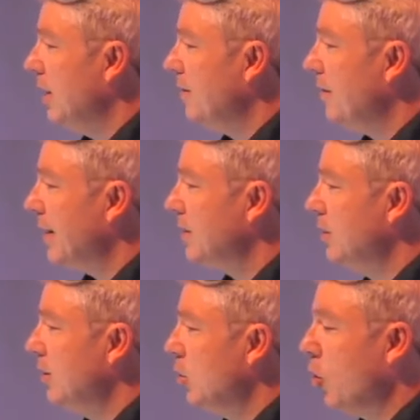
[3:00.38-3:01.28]
In
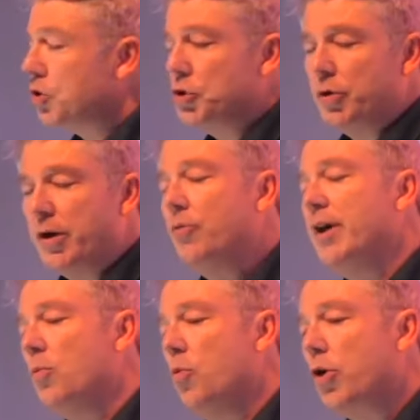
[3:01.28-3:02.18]
fact, God's doing a
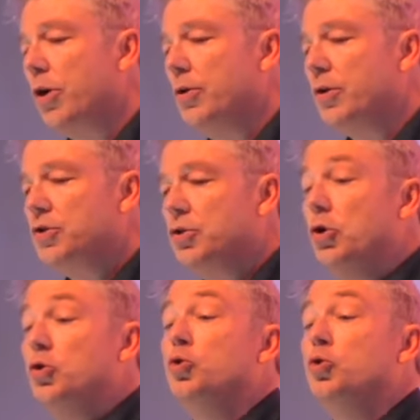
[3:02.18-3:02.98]
great work in us